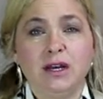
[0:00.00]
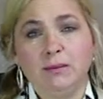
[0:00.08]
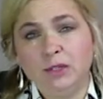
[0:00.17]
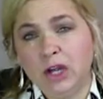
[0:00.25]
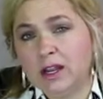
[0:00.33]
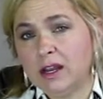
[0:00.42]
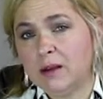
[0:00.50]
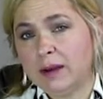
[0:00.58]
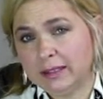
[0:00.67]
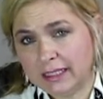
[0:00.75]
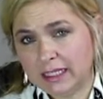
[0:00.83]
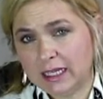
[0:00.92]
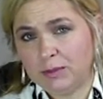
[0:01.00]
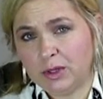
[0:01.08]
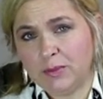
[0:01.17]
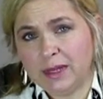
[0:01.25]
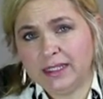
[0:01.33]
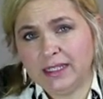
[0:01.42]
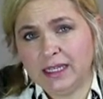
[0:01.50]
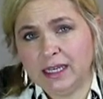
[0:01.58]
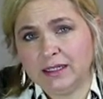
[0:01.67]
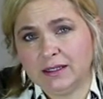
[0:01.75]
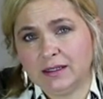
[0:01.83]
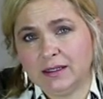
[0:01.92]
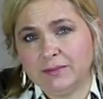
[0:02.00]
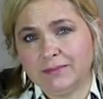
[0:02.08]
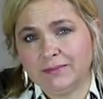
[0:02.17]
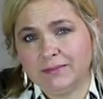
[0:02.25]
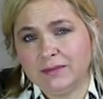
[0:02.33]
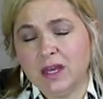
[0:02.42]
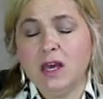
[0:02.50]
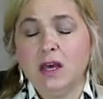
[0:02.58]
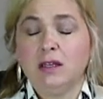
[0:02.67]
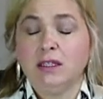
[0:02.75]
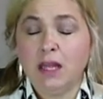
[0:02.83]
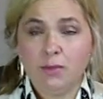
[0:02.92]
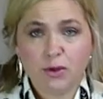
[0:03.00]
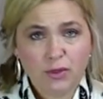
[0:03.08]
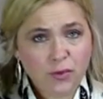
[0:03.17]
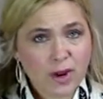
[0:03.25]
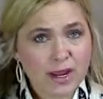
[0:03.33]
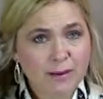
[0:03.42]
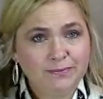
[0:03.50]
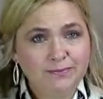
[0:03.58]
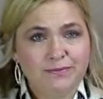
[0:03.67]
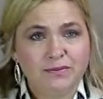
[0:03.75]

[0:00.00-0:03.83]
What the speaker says: I'm talking about supplementing it. Number 3,